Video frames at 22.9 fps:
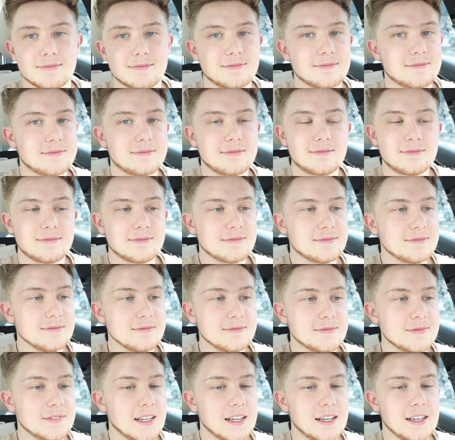Your call
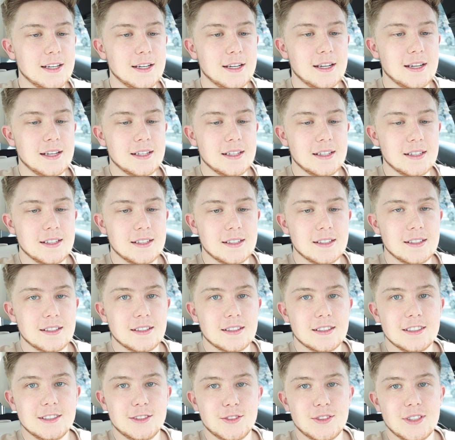may be recorded for
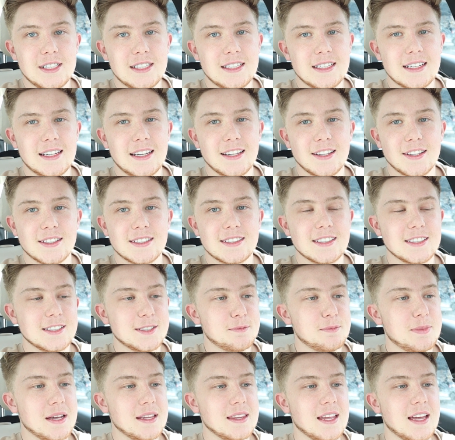training this and ridiculous. purposes.
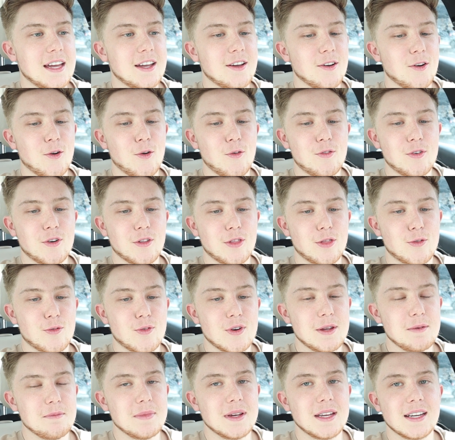It's been like over Please
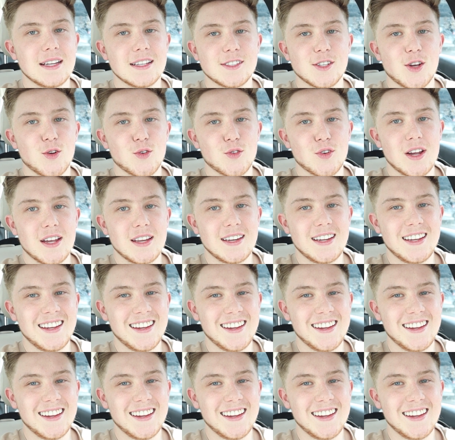three minutes already. Please stay on the line already.